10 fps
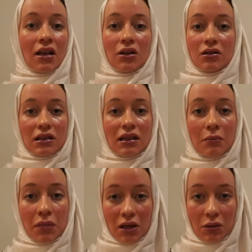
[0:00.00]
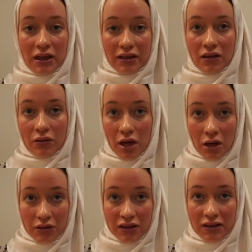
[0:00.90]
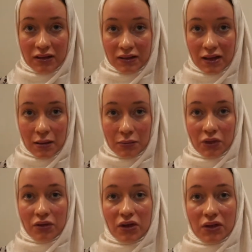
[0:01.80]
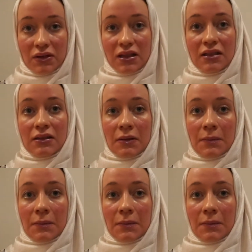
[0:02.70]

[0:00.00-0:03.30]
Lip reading: it can be quite crowded in some universities,